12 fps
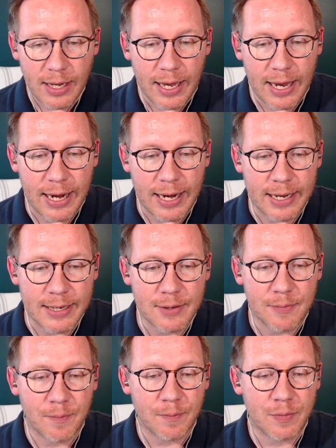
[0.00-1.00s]
and
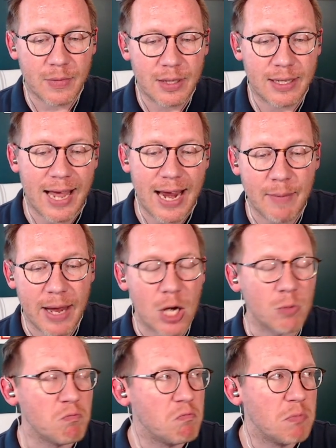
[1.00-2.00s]
came out
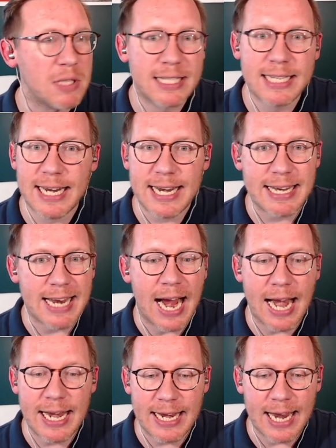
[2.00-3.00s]
sitting
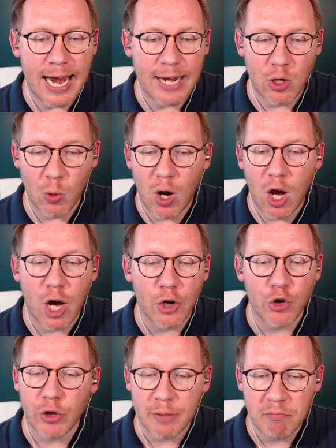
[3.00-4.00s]
99 to
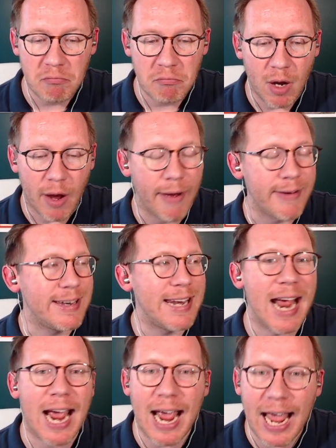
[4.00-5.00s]
100.
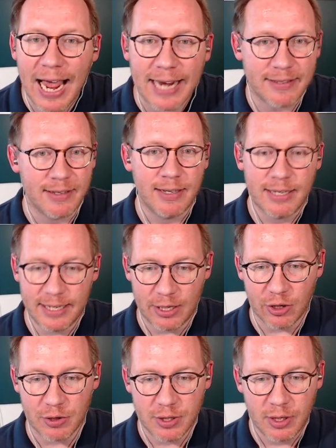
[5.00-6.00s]
Attacked
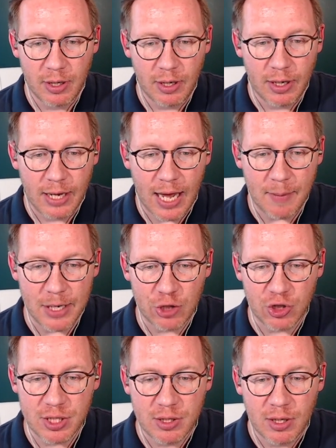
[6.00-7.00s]
hitters. I mean,
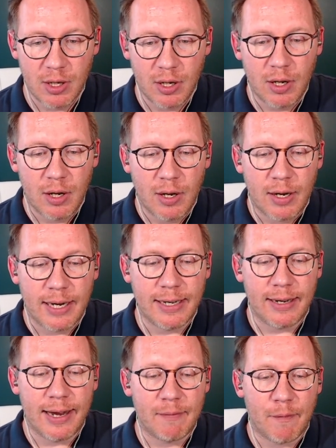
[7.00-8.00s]
just
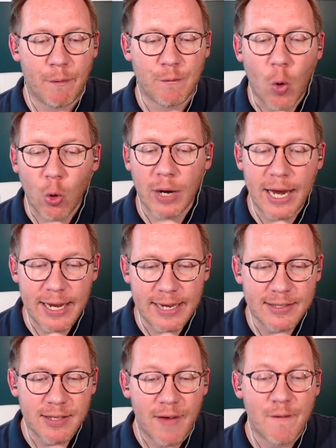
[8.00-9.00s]
four
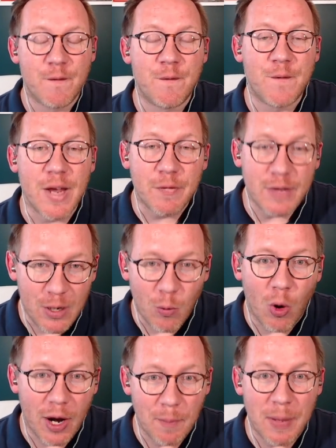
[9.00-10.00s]
innings,
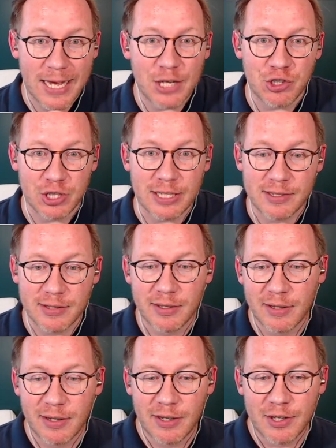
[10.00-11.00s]
51 pitches.
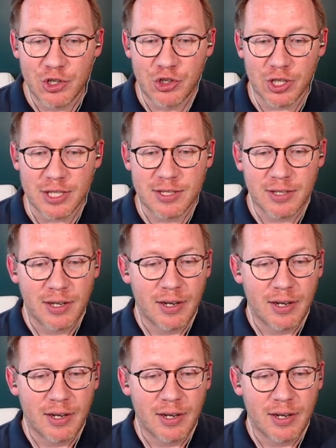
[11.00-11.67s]
Just